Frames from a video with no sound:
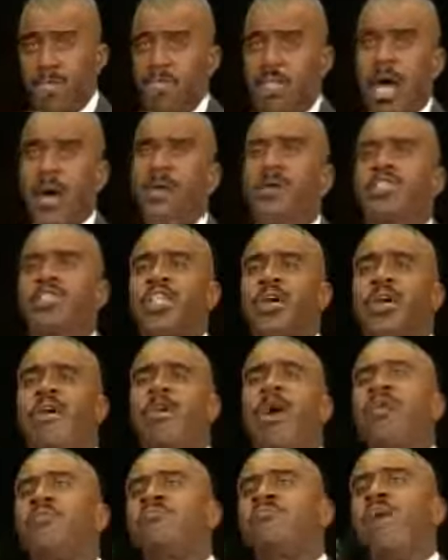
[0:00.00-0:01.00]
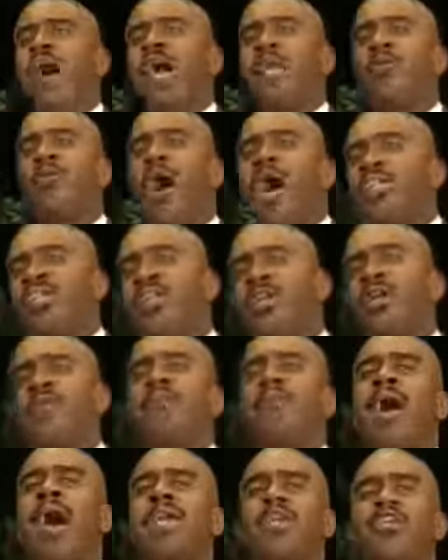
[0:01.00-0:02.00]
Someone said, What matter? Why should
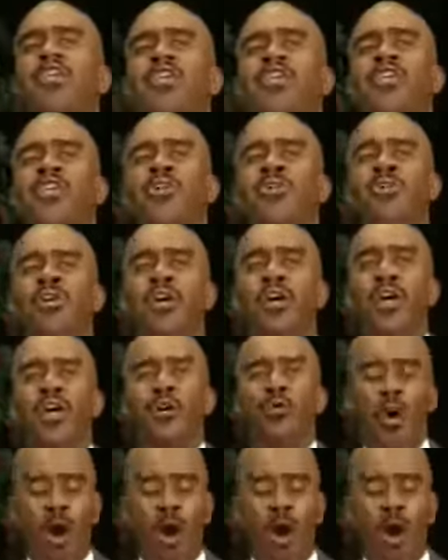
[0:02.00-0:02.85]
it matter to you?